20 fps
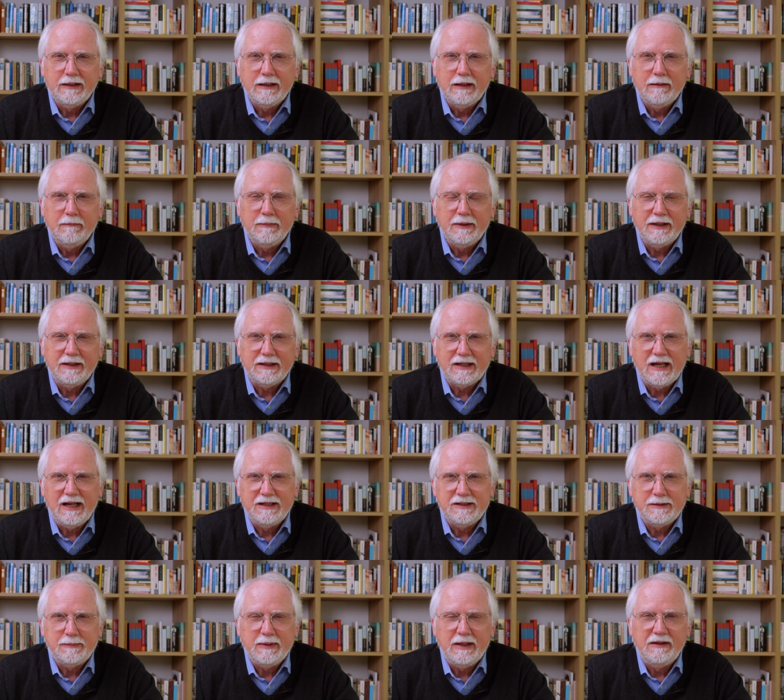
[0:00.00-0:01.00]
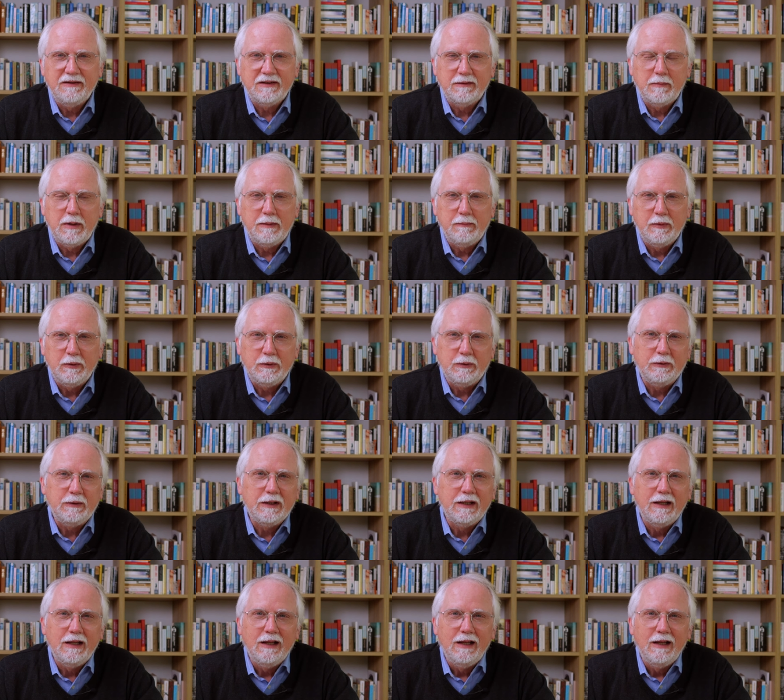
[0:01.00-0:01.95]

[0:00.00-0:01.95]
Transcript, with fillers: but it kind of depends on my mood.